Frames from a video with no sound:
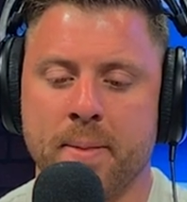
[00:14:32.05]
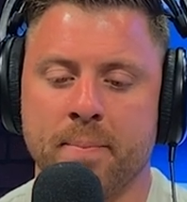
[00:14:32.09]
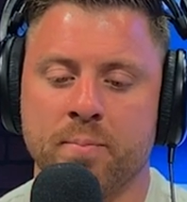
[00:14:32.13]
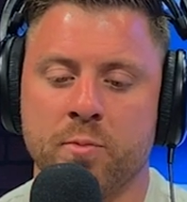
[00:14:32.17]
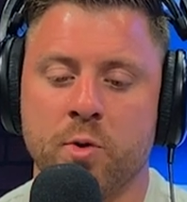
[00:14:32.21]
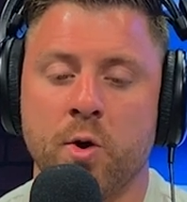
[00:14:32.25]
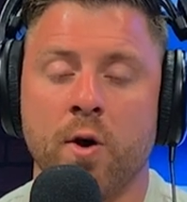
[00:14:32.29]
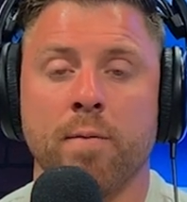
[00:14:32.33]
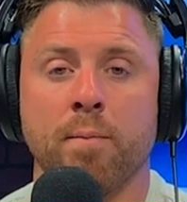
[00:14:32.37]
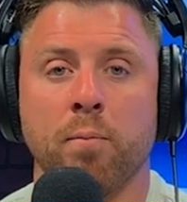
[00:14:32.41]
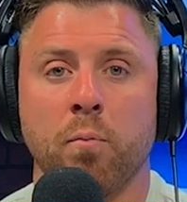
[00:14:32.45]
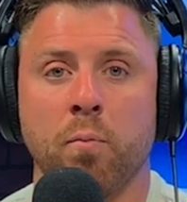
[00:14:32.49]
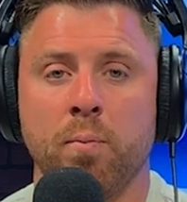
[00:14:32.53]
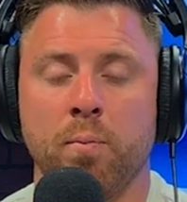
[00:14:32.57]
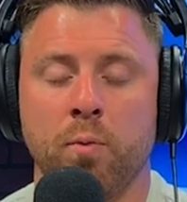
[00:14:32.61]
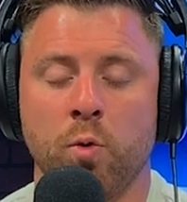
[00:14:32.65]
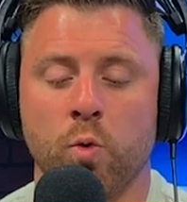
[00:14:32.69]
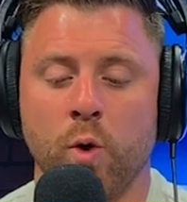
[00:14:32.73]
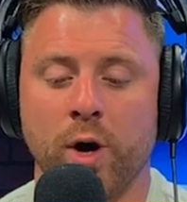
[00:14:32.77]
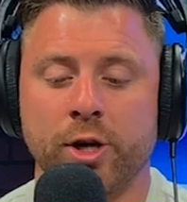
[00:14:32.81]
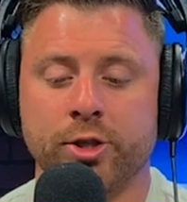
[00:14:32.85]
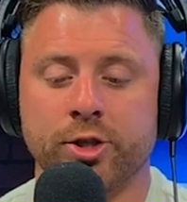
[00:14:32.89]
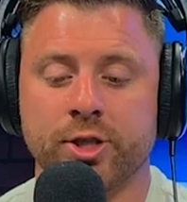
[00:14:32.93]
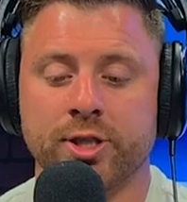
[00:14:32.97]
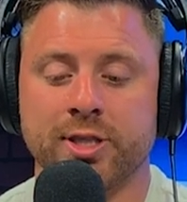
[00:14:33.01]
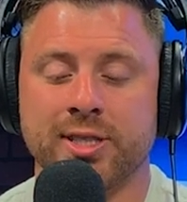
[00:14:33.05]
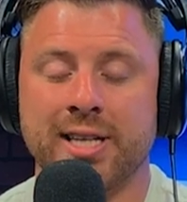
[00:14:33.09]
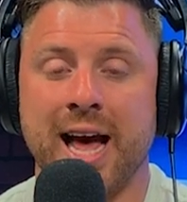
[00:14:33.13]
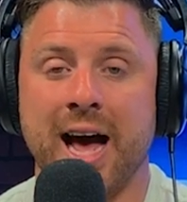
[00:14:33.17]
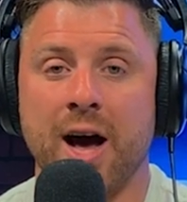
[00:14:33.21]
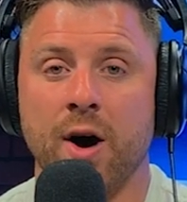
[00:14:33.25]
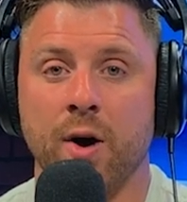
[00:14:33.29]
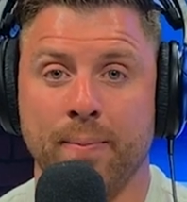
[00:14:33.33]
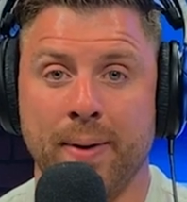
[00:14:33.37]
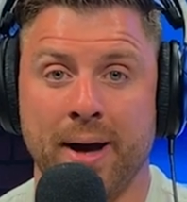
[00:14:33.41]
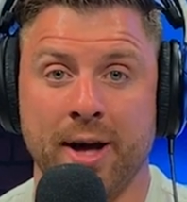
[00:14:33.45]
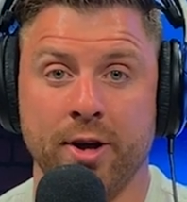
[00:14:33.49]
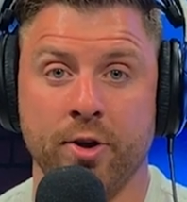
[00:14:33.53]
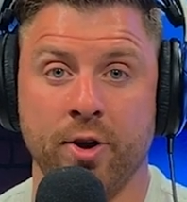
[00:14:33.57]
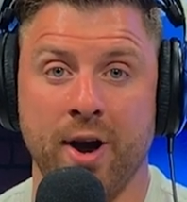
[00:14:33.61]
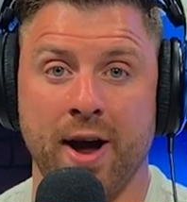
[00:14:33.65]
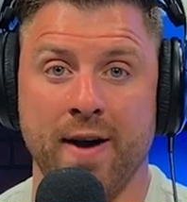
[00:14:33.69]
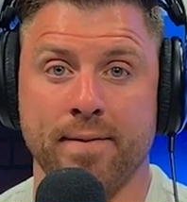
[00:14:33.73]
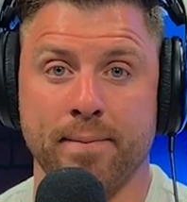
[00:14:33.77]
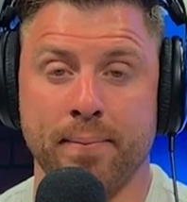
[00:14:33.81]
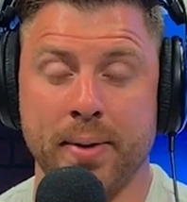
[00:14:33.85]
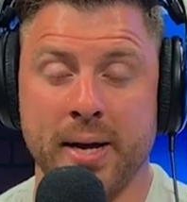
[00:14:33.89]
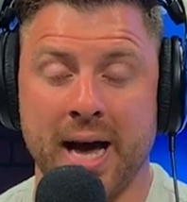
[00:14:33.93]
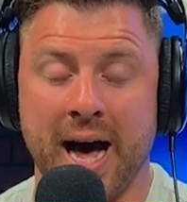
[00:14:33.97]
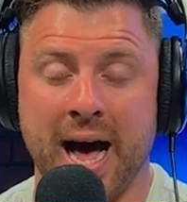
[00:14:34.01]
You have questions now about your
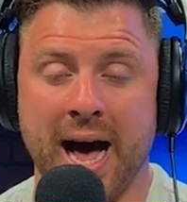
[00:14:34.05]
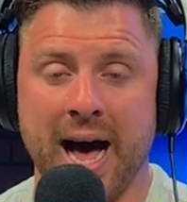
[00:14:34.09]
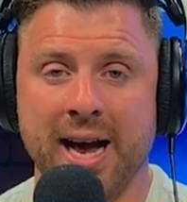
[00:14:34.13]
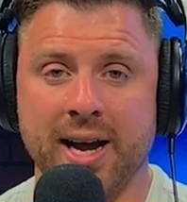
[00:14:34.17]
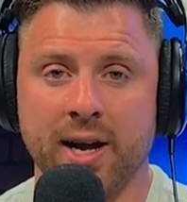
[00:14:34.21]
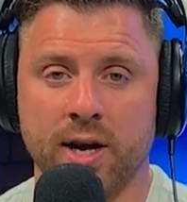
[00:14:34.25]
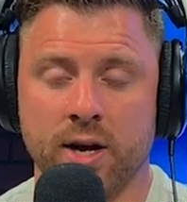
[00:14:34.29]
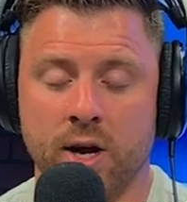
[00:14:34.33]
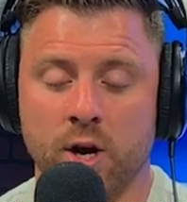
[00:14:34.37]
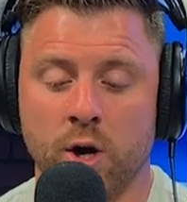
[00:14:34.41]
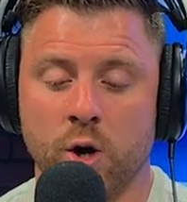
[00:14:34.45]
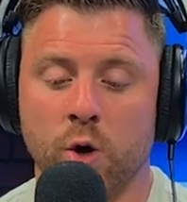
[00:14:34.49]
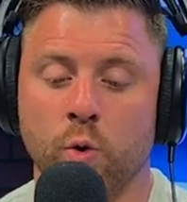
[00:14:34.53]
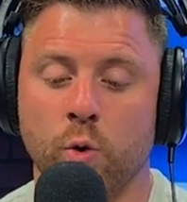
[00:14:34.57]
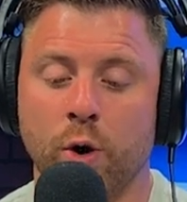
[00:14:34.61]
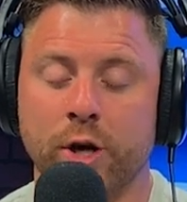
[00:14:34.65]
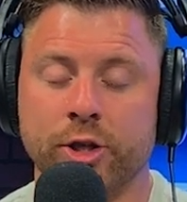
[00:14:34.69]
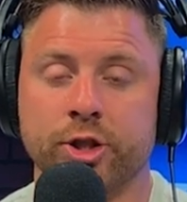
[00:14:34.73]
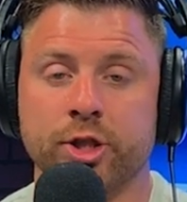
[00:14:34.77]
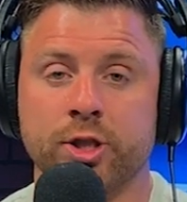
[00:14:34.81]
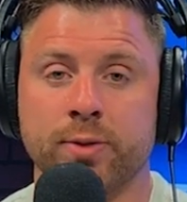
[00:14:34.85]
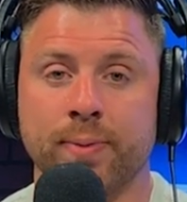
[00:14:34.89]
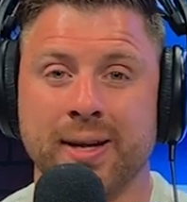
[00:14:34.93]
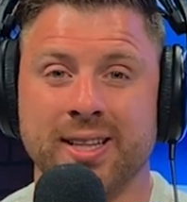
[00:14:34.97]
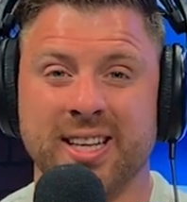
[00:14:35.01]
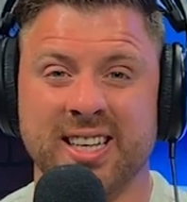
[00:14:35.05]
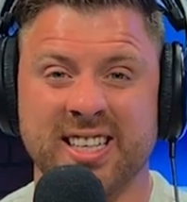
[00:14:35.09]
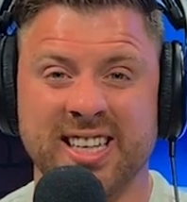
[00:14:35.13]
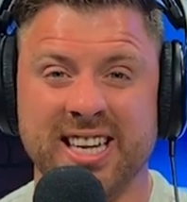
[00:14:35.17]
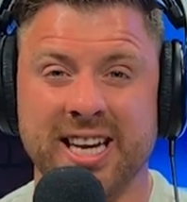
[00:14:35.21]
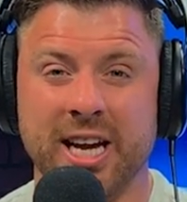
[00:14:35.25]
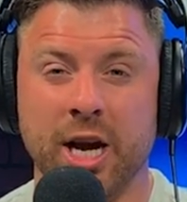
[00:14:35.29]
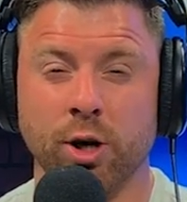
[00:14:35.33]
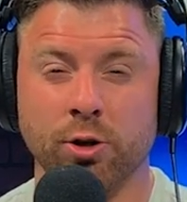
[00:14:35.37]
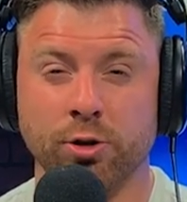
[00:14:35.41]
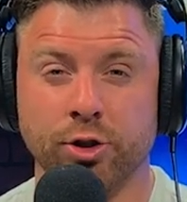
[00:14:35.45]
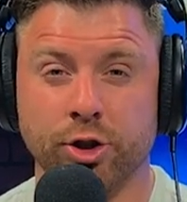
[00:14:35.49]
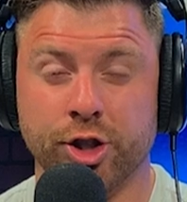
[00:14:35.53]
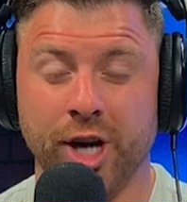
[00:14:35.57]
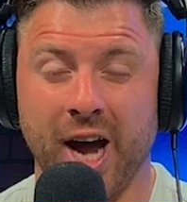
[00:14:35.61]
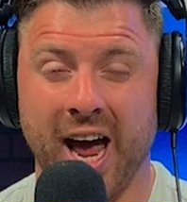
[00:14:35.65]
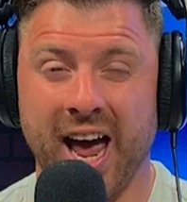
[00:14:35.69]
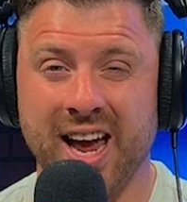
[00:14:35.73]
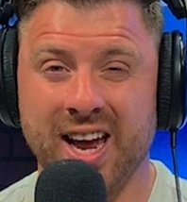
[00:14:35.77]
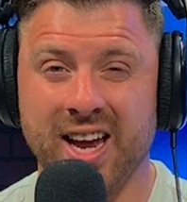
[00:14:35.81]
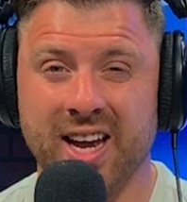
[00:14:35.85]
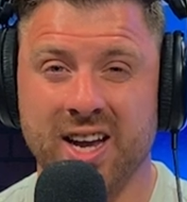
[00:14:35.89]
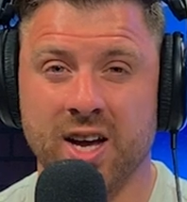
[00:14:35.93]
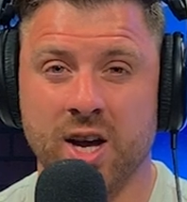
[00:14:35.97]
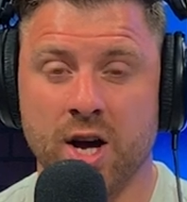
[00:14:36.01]
FBI, questions about the
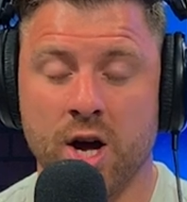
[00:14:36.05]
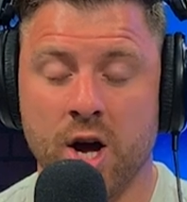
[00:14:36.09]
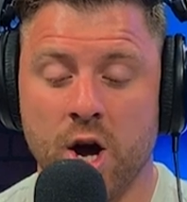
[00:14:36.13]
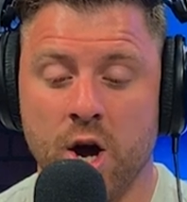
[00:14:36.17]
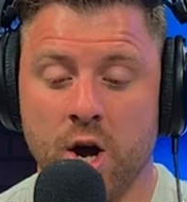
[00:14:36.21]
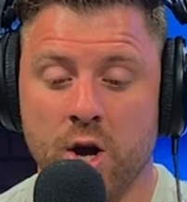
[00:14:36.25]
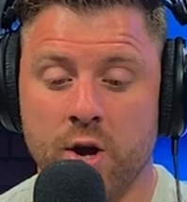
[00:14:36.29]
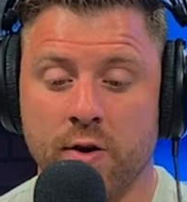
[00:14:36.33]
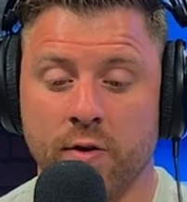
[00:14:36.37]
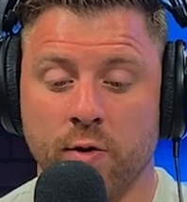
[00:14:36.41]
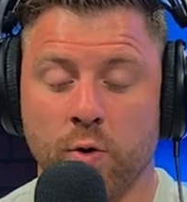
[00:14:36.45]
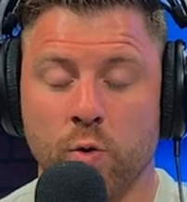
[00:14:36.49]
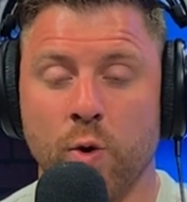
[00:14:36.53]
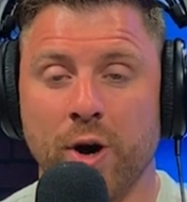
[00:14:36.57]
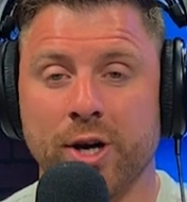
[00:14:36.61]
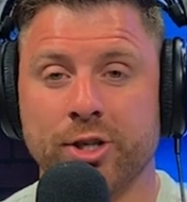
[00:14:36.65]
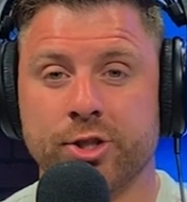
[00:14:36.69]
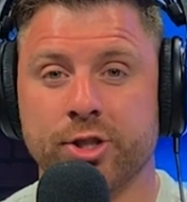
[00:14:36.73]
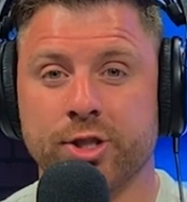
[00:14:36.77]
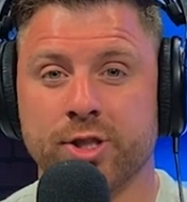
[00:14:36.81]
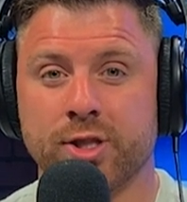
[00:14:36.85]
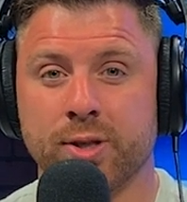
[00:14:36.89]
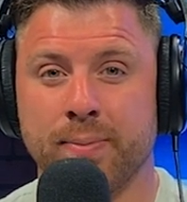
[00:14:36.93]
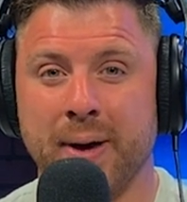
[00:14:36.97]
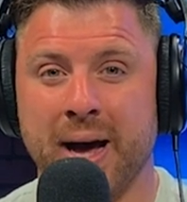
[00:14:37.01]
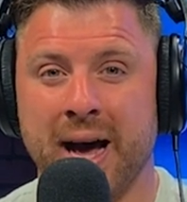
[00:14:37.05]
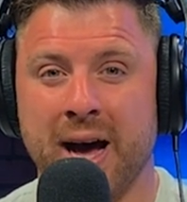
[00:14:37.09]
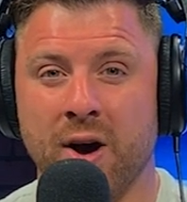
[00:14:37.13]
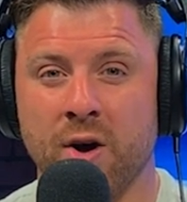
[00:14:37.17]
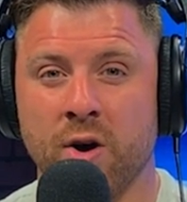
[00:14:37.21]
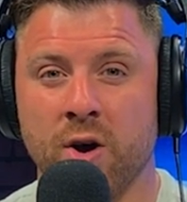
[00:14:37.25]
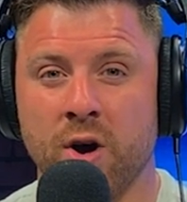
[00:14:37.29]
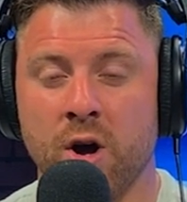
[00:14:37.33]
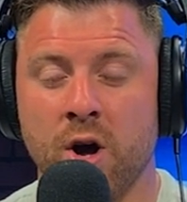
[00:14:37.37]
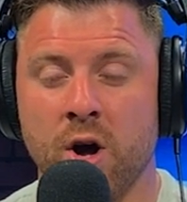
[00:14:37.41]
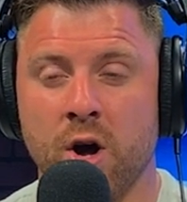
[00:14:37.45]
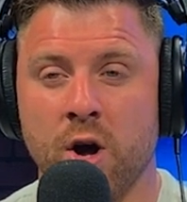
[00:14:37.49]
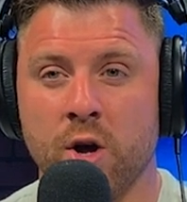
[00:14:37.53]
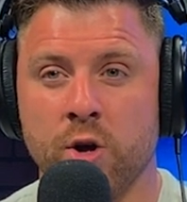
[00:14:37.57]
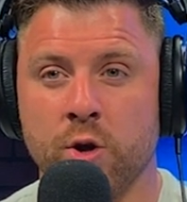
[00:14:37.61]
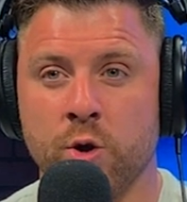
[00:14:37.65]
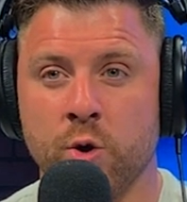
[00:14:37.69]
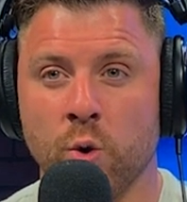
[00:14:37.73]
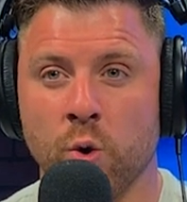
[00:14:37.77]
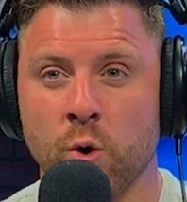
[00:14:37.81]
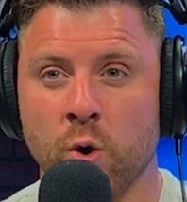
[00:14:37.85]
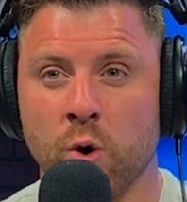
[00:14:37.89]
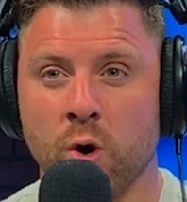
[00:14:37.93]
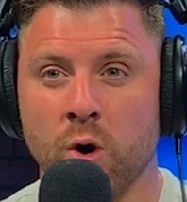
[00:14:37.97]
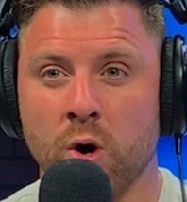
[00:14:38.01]
DOJ, your questions about
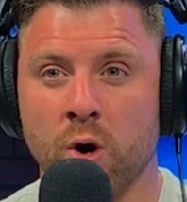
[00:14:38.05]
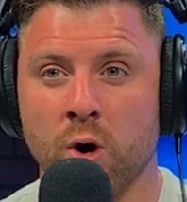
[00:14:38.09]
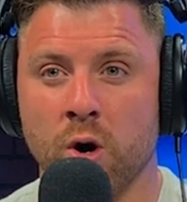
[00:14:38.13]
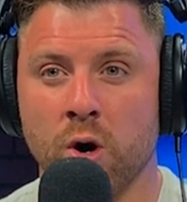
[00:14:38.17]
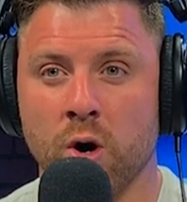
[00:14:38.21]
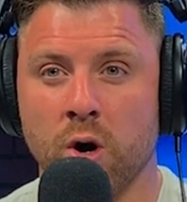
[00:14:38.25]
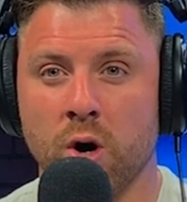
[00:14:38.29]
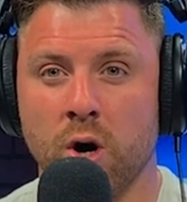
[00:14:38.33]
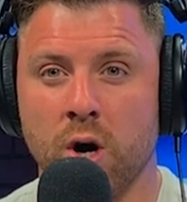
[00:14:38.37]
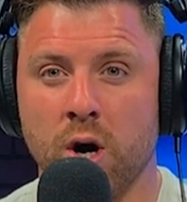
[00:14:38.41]
your